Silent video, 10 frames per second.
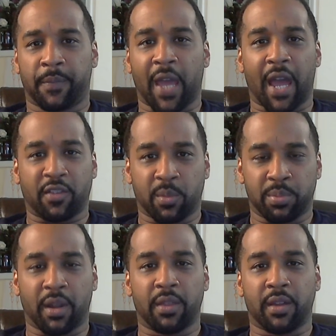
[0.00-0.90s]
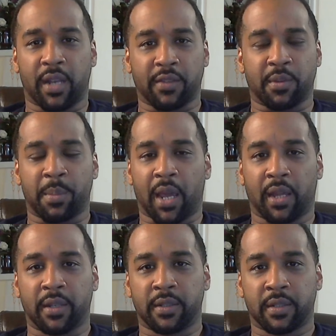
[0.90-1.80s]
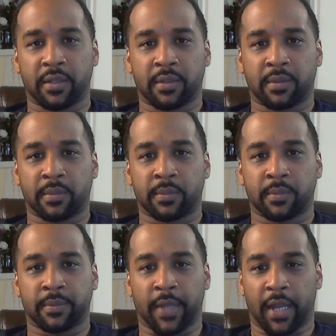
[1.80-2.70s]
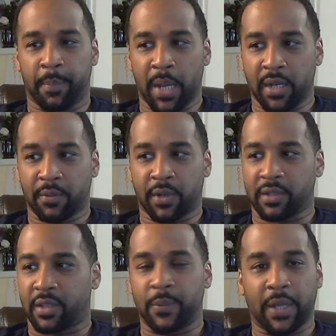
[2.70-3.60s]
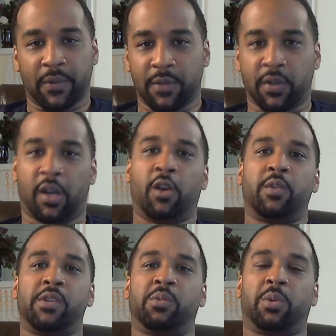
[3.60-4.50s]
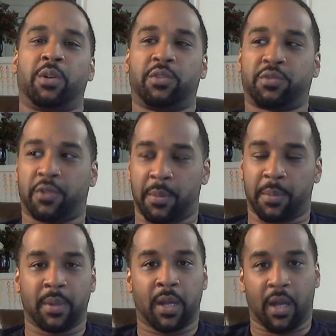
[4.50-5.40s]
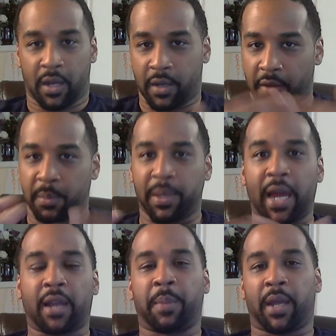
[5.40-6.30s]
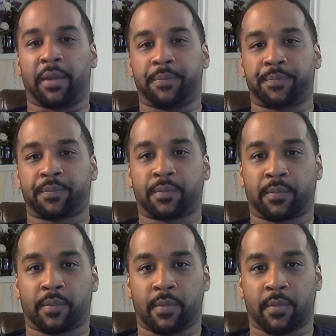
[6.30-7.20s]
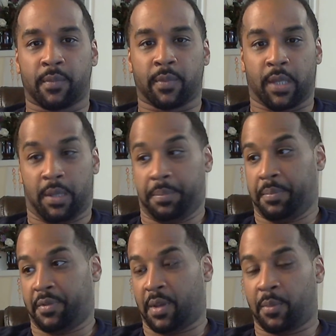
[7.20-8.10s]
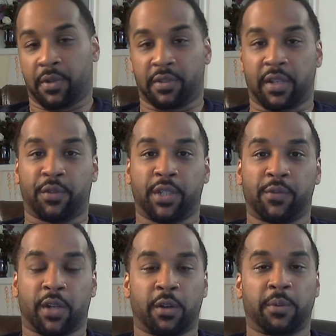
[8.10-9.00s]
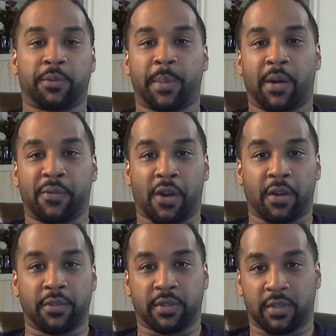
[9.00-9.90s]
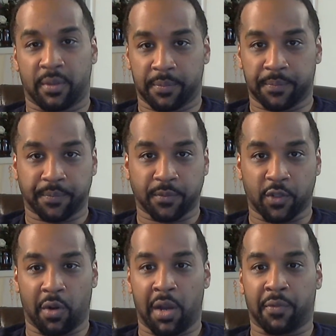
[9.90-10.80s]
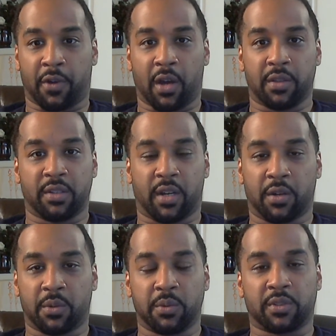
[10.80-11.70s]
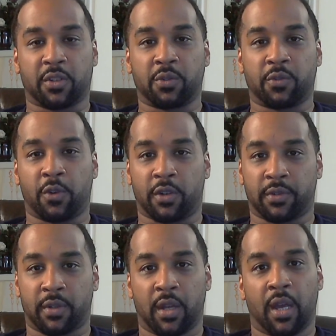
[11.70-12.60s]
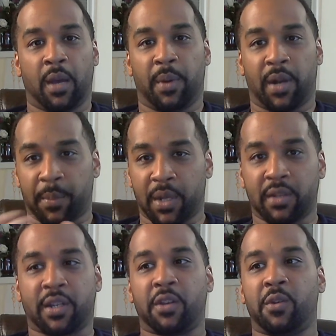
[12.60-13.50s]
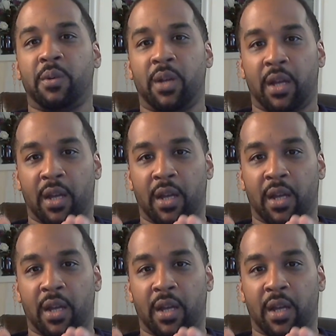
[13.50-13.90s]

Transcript: as a brother and as a man. And many of us have never even heard these words from another black man. Some of us never even heard them from our fathers, grandfathers, uncles, so forth. But I'm here to tell you,